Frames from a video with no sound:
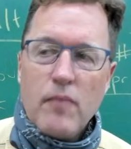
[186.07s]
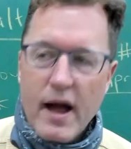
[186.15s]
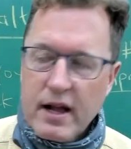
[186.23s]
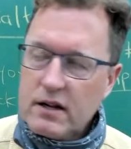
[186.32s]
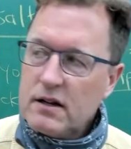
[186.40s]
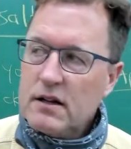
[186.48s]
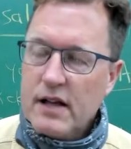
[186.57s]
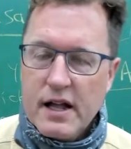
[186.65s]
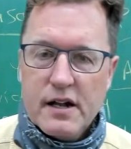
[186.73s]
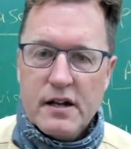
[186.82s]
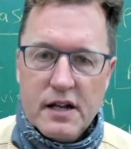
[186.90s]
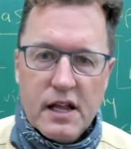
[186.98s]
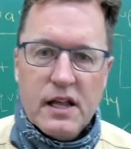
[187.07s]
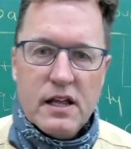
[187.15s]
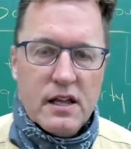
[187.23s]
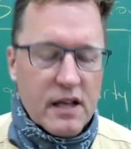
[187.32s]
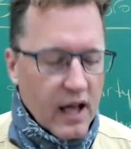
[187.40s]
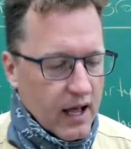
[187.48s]
Michael and
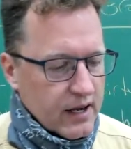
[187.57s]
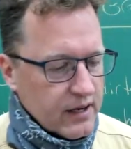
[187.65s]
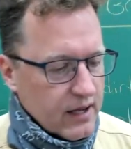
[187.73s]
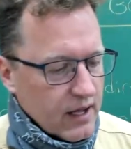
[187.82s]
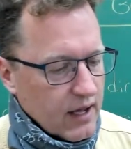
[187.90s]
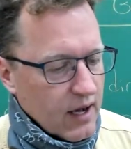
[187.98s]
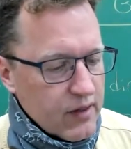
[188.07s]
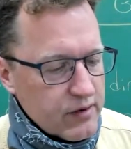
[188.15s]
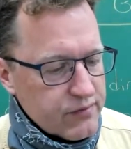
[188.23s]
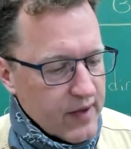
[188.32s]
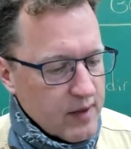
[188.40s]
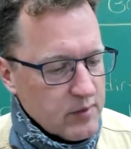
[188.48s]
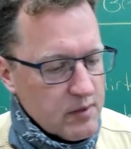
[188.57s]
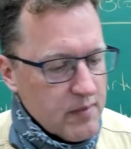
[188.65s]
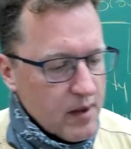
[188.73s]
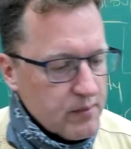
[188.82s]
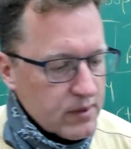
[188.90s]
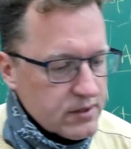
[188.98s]
Nee and uh, other family
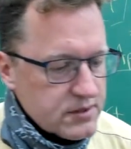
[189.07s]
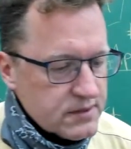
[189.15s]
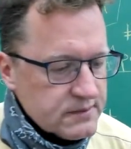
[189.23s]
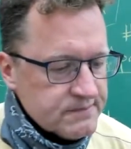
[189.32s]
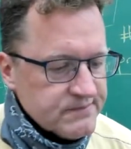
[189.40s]
members.